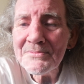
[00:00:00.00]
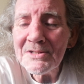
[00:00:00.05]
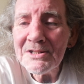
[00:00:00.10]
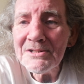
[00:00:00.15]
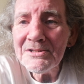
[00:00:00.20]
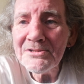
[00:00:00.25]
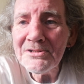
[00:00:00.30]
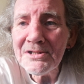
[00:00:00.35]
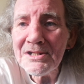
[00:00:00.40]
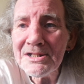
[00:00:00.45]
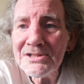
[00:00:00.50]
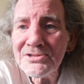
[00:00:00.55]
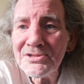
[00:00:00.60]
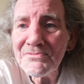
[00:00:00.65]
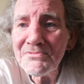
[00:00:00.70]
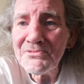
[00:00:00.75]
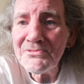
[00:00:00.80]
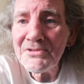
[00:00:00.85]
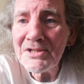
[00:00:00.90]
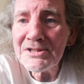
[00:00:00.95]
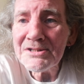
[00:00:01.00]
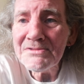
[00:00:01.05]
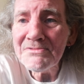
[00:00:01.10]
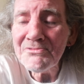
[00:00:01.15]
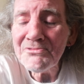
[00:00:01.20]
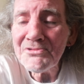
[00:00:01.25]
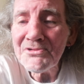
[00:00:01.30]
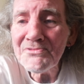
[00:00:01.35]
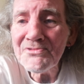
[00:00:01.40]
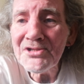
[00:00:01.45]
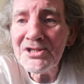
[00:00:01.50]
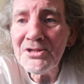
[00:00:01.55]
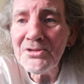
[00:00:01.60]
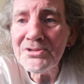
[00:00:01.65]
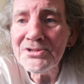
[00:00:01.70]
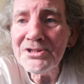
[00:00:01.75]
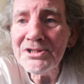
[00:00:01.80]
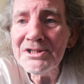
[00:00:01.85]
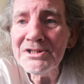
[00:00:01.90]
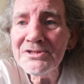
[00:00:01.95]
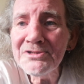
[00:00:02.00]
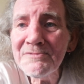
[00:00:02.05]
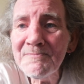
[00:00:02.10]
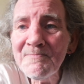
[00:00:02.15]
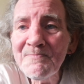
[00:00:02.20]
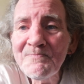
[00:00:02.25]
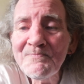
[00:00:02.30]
in the last fucking 50 odd years.